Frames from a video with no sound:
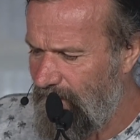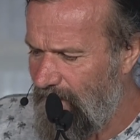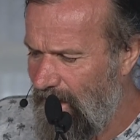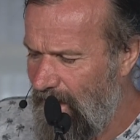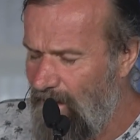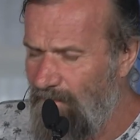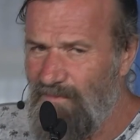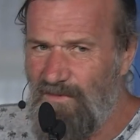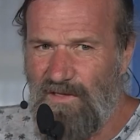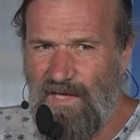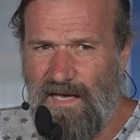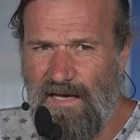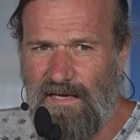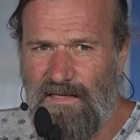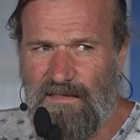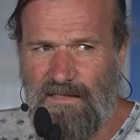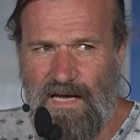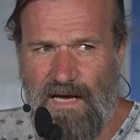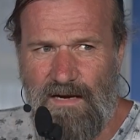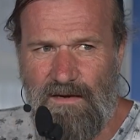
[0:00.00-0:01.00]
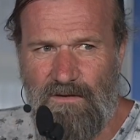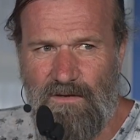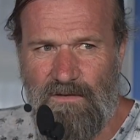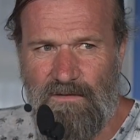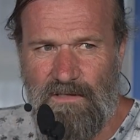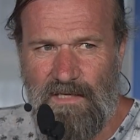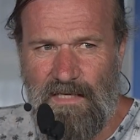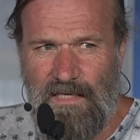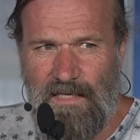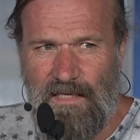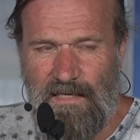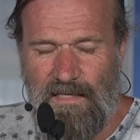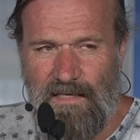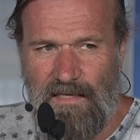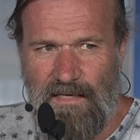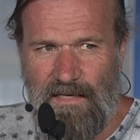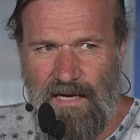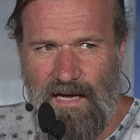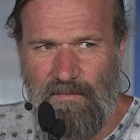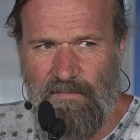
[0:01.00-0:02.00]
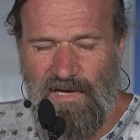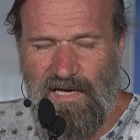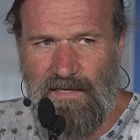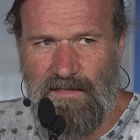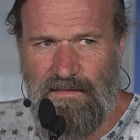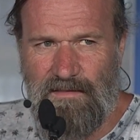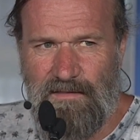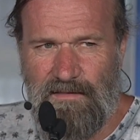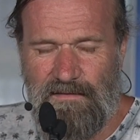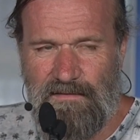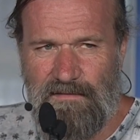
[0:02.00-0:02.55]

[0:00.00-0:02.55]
I'm there now. I mean,